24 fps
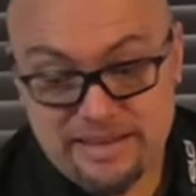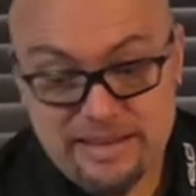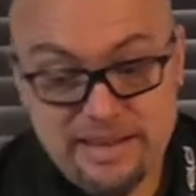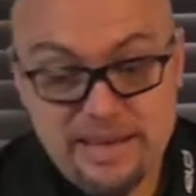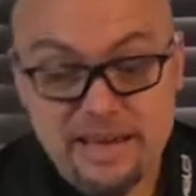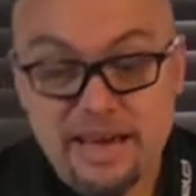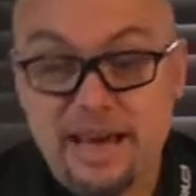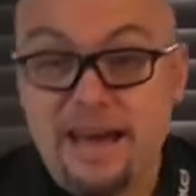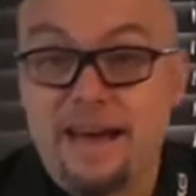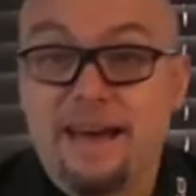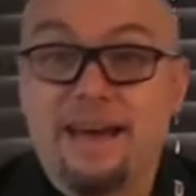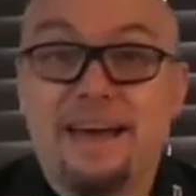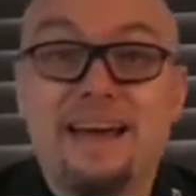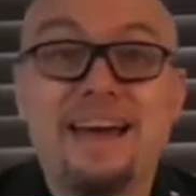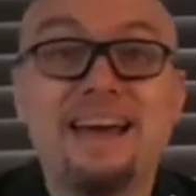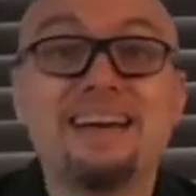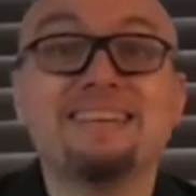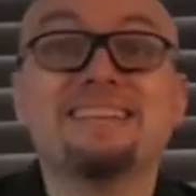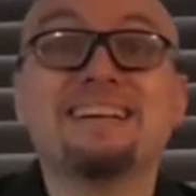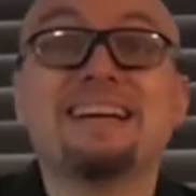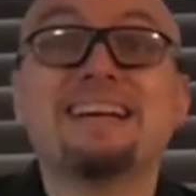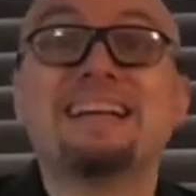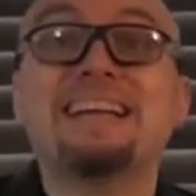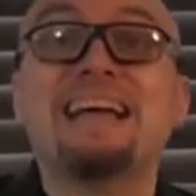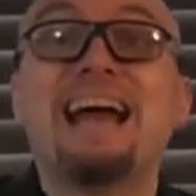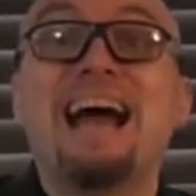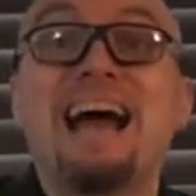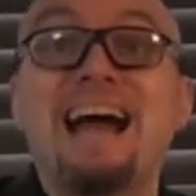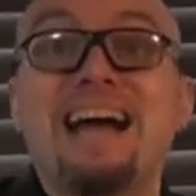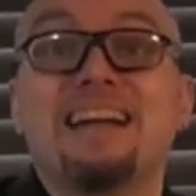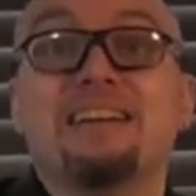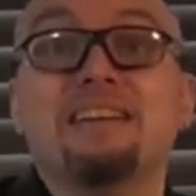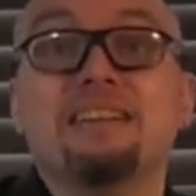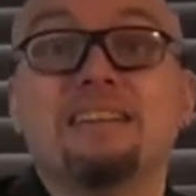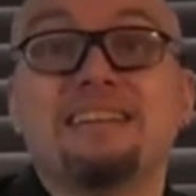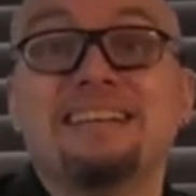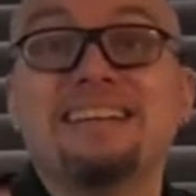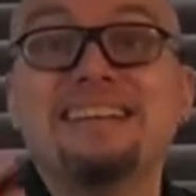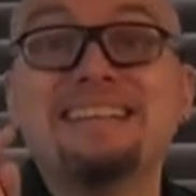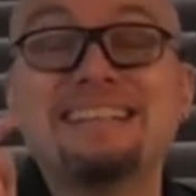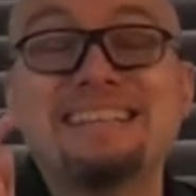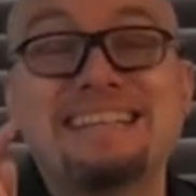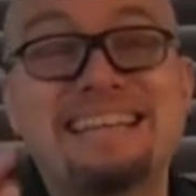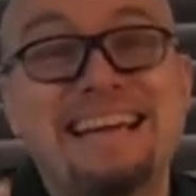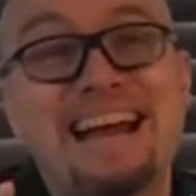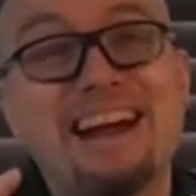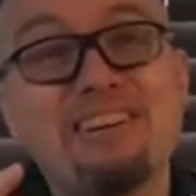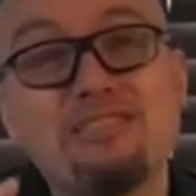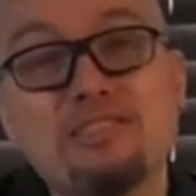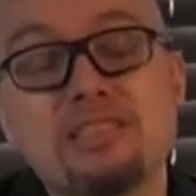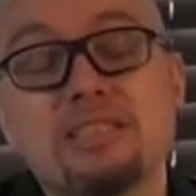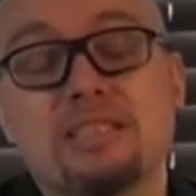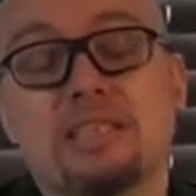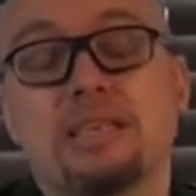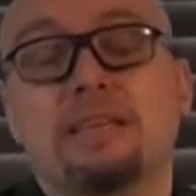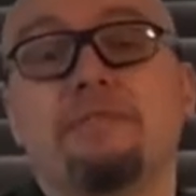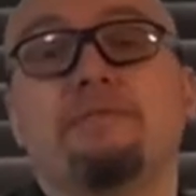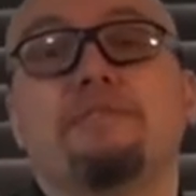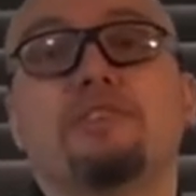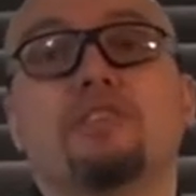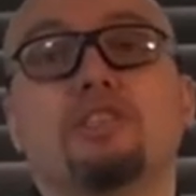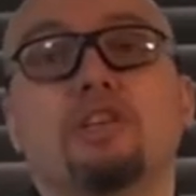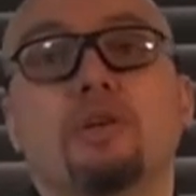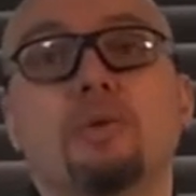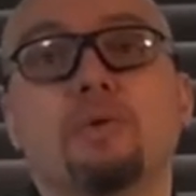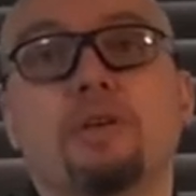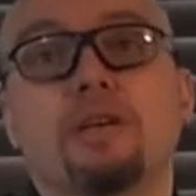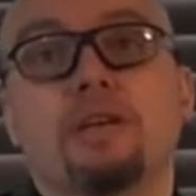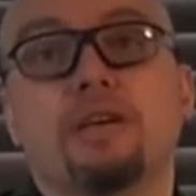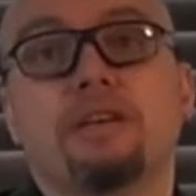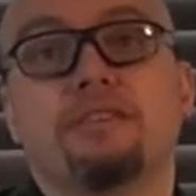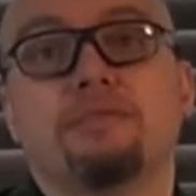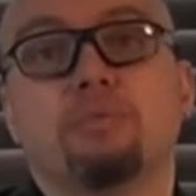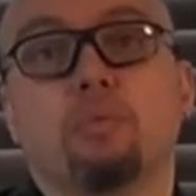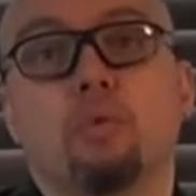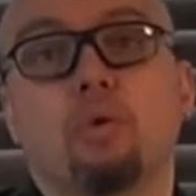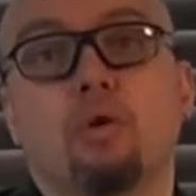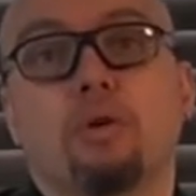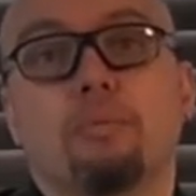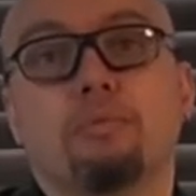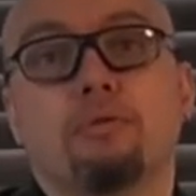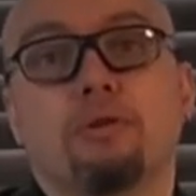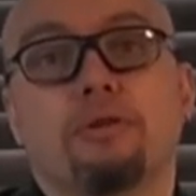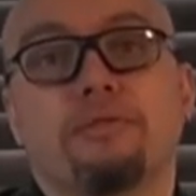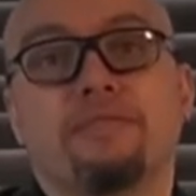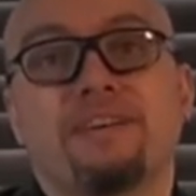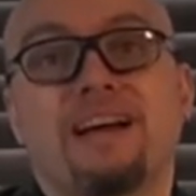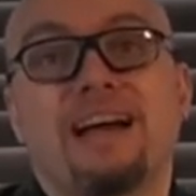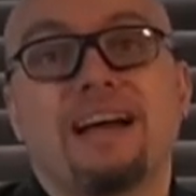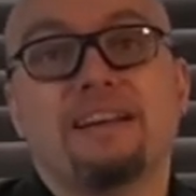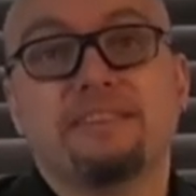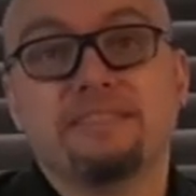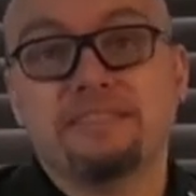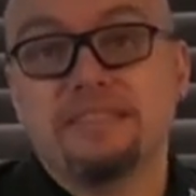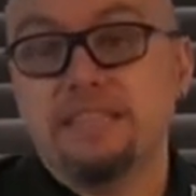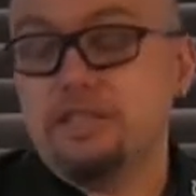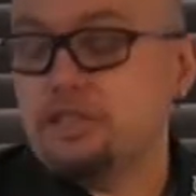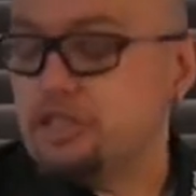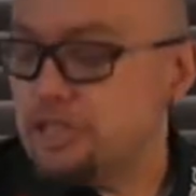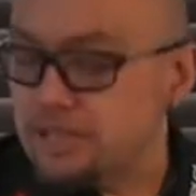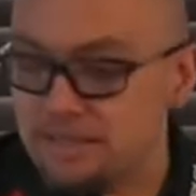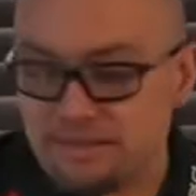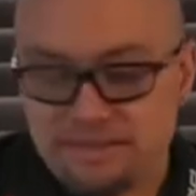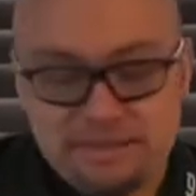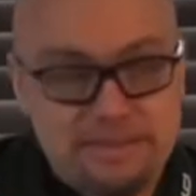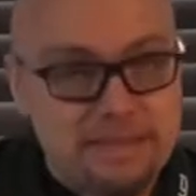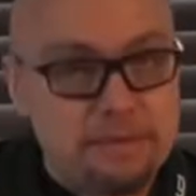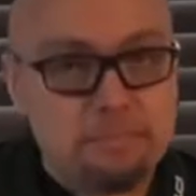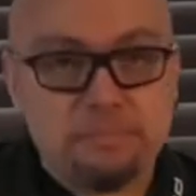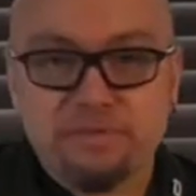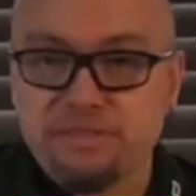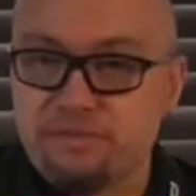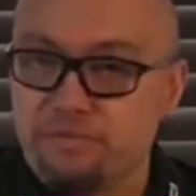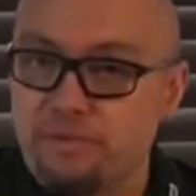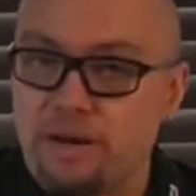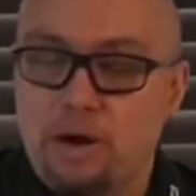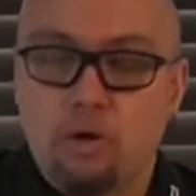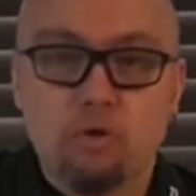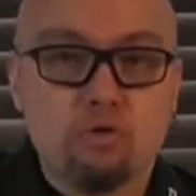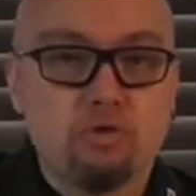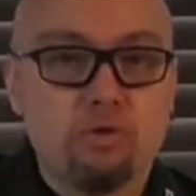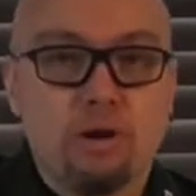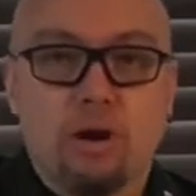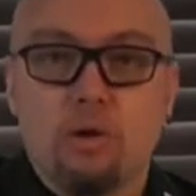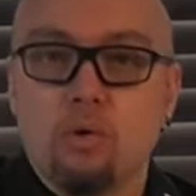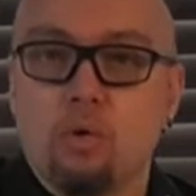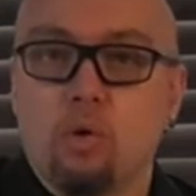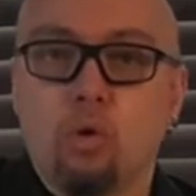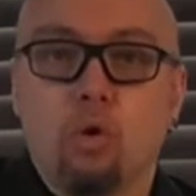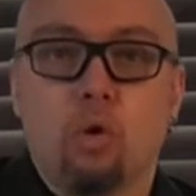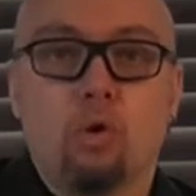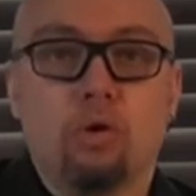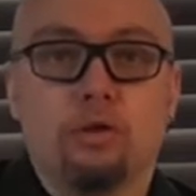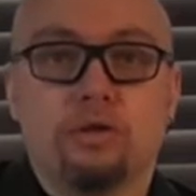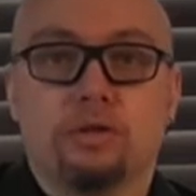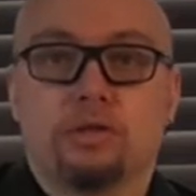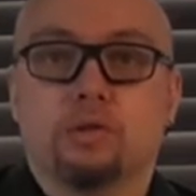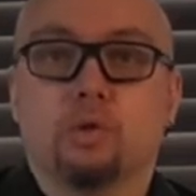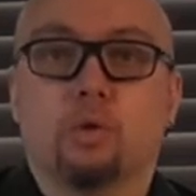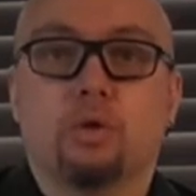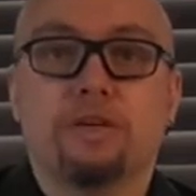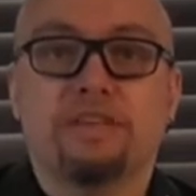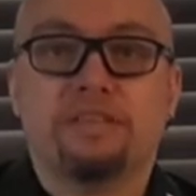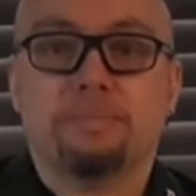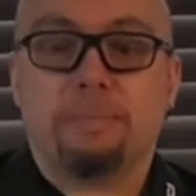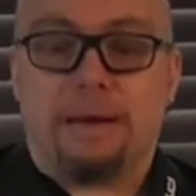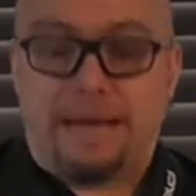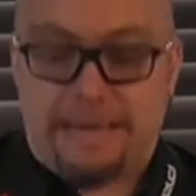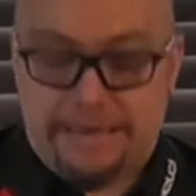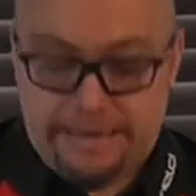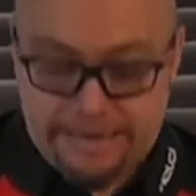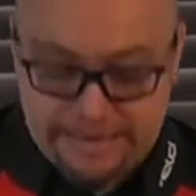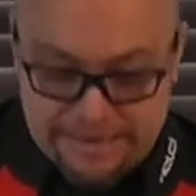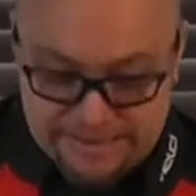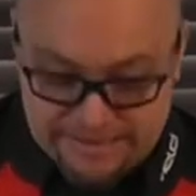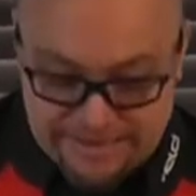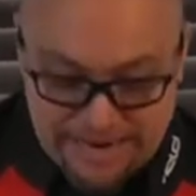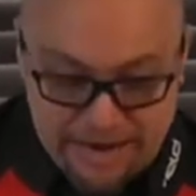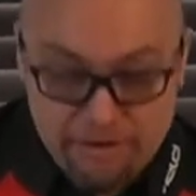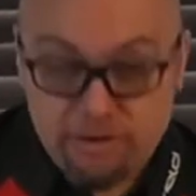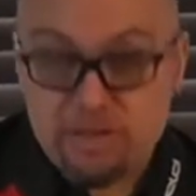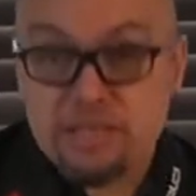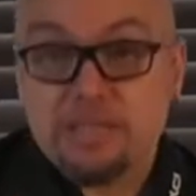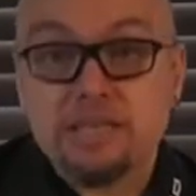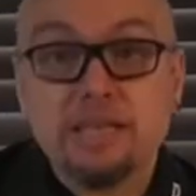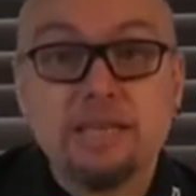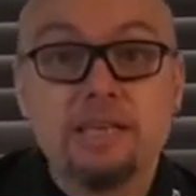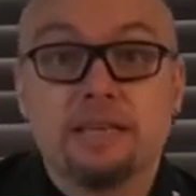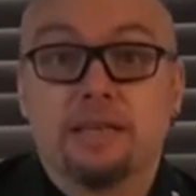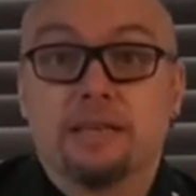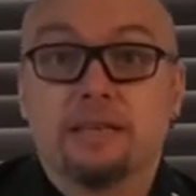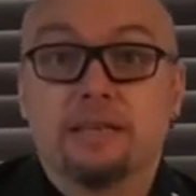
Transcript: Yeah, exactly. And it's guaranteed for 2 years, waterproof. Stitching, zips, Velcro, all of the toys, mate. It's guaranteed.